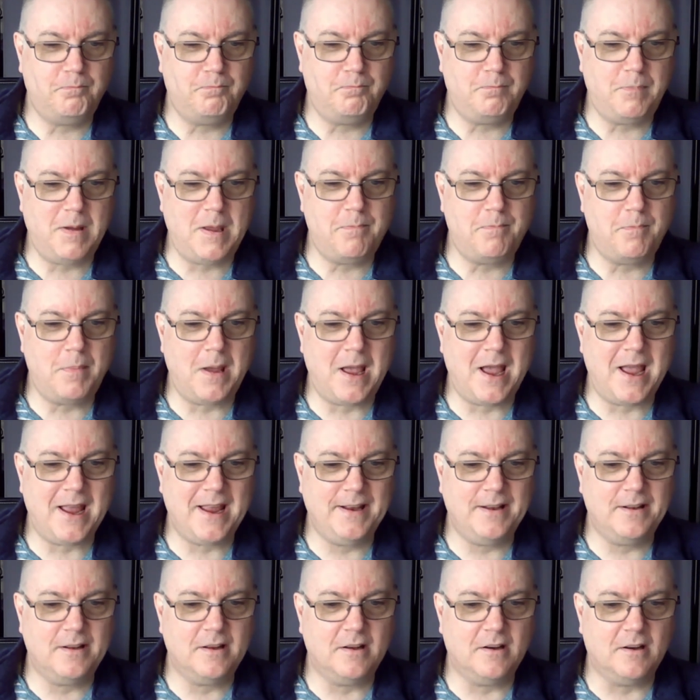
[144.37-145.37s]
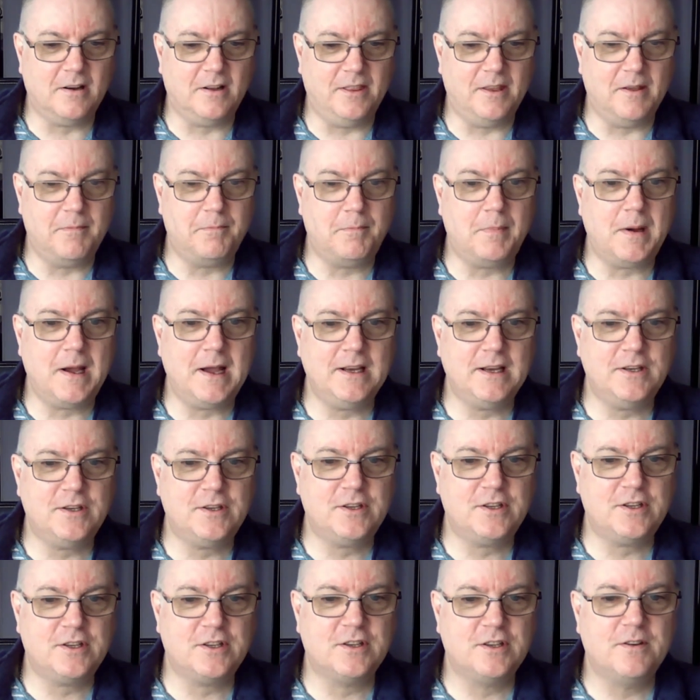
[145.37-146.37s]
Pippin on the
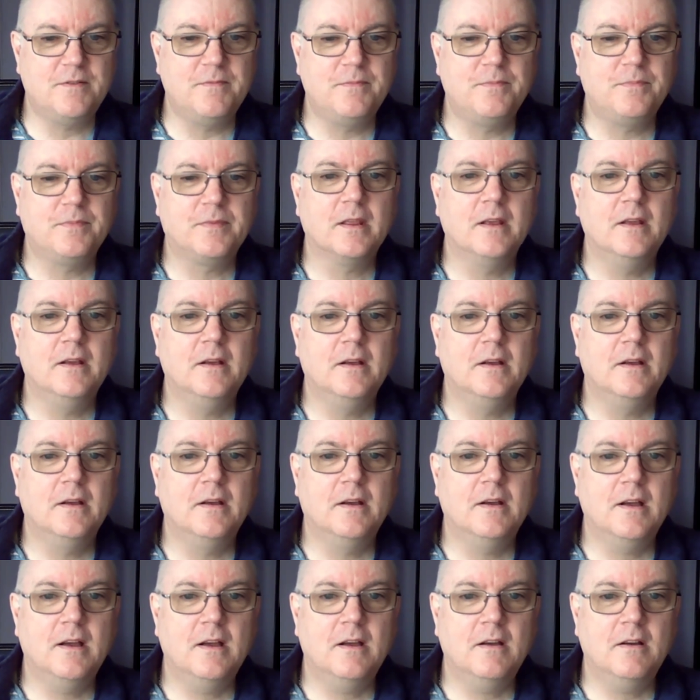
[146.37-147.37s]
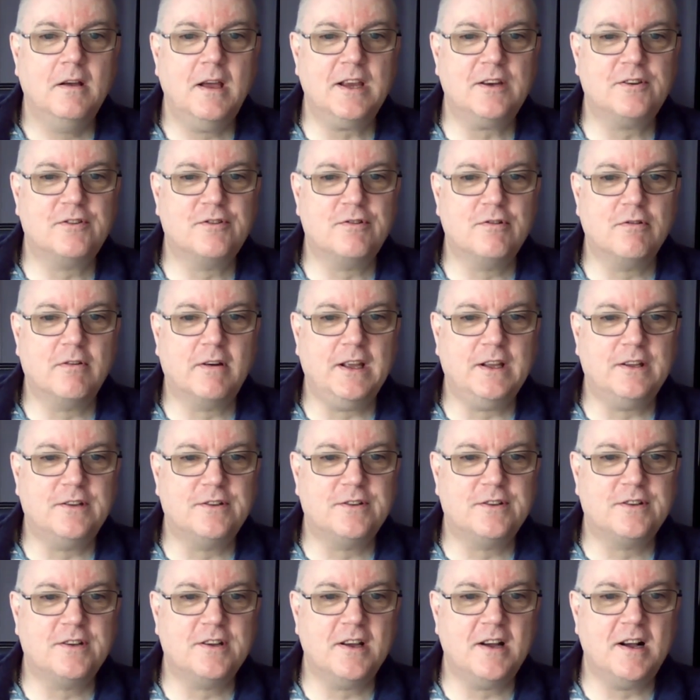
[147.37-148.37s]
bass. Extra
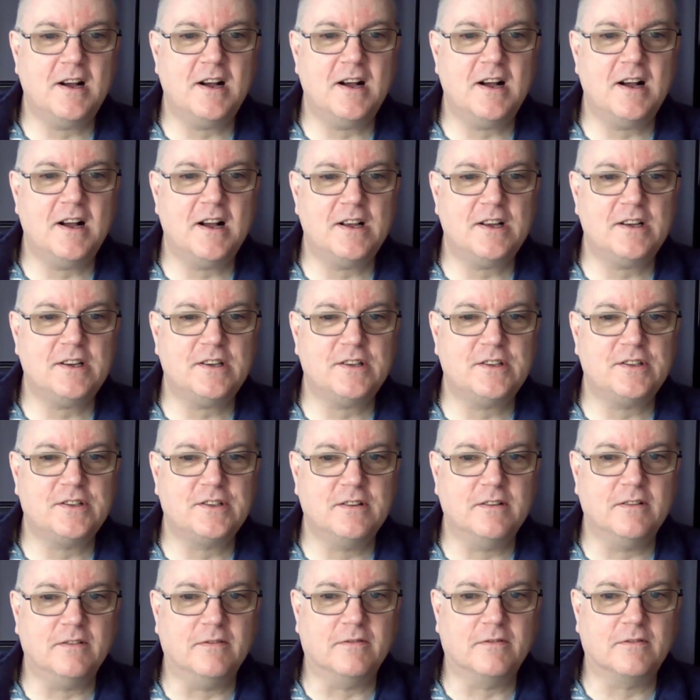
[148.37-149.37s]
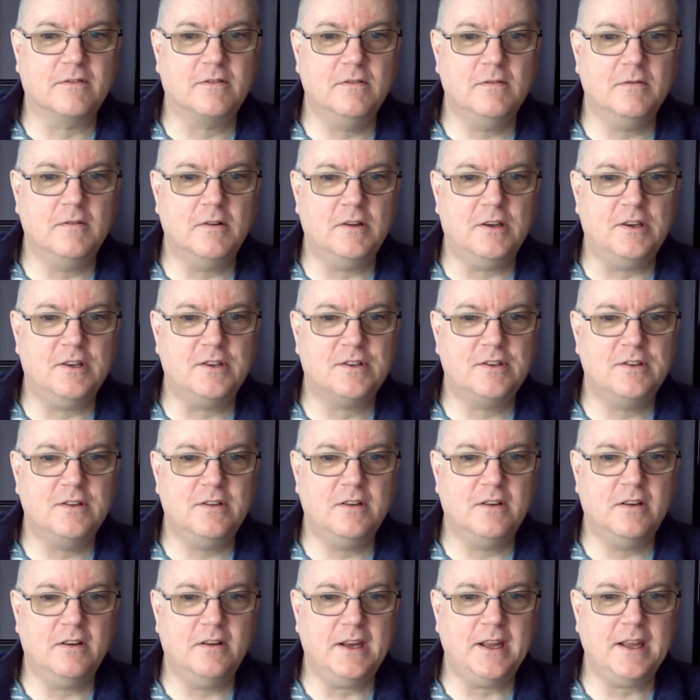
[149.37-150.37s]
guitars is
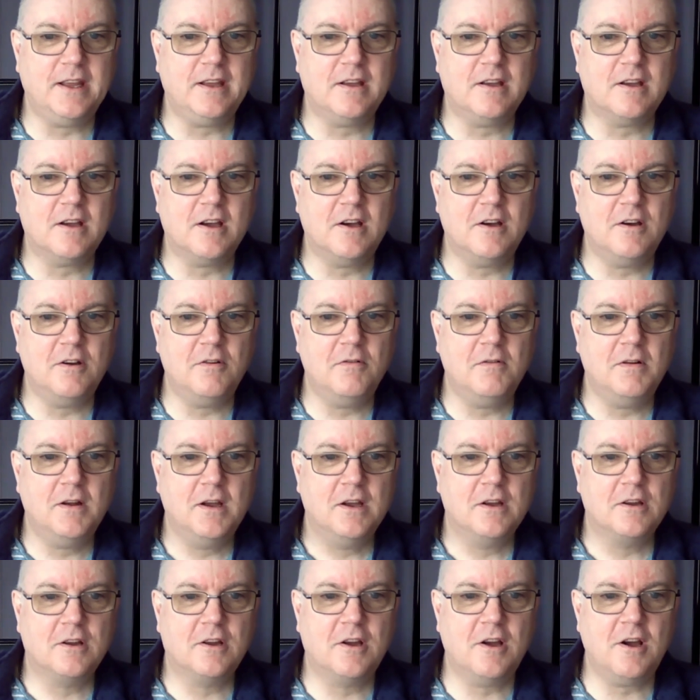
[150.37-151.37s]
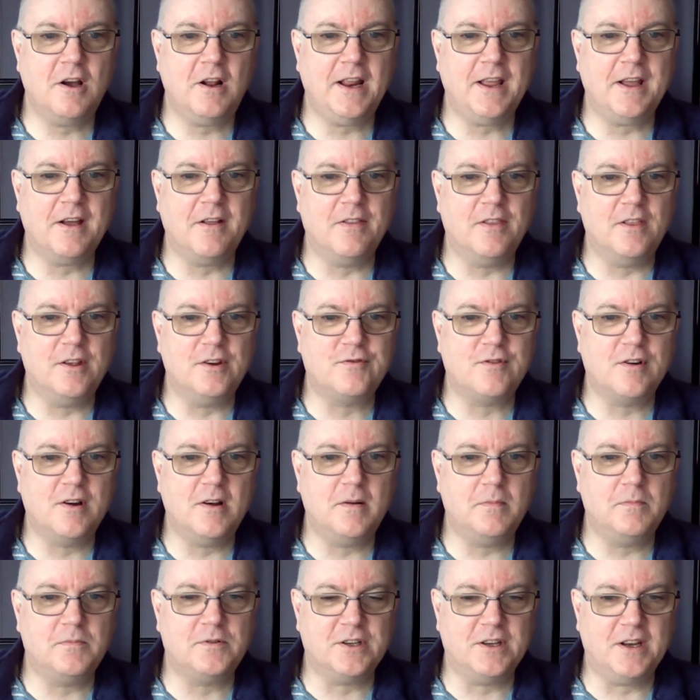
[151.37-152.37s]
Nico. Cully on the
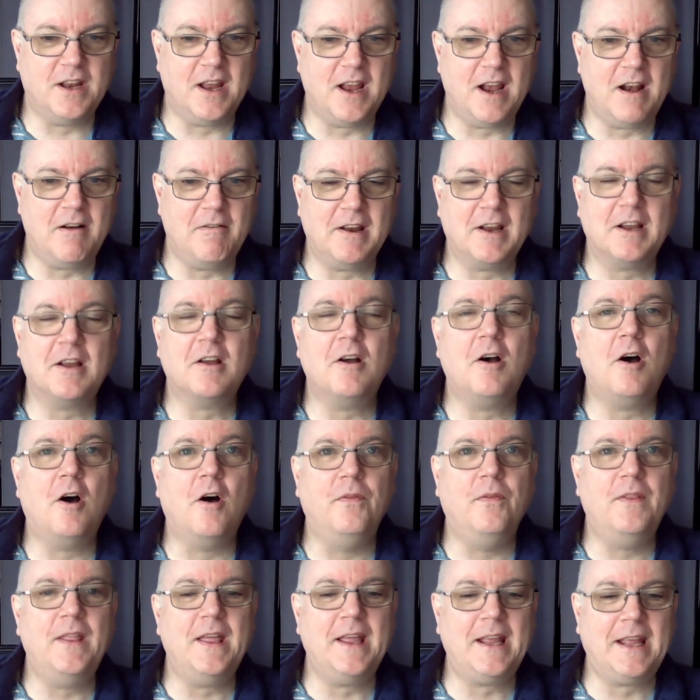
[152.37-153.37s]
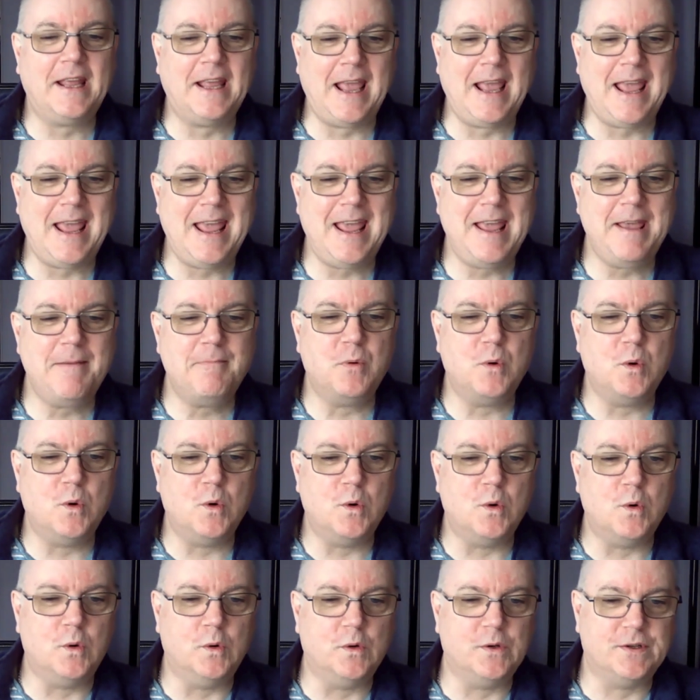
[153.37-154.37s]
drums and Eric on the
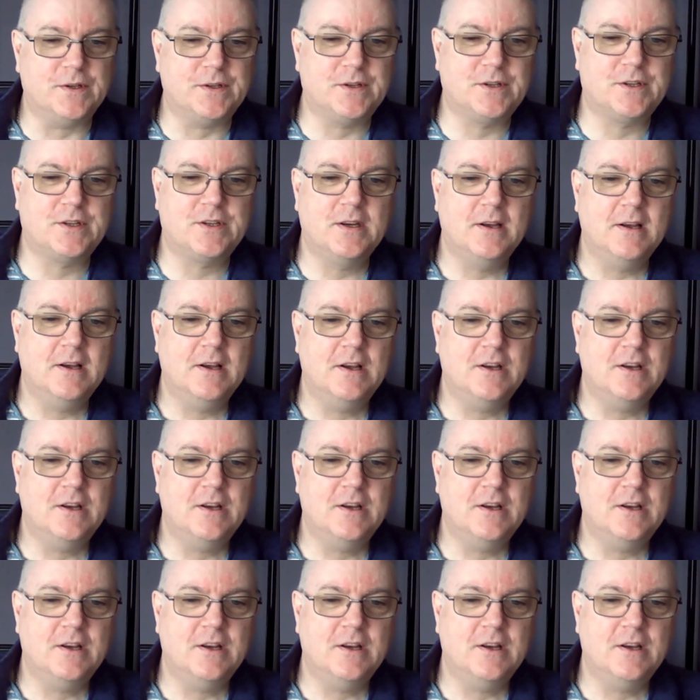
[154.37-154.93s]
keyboards.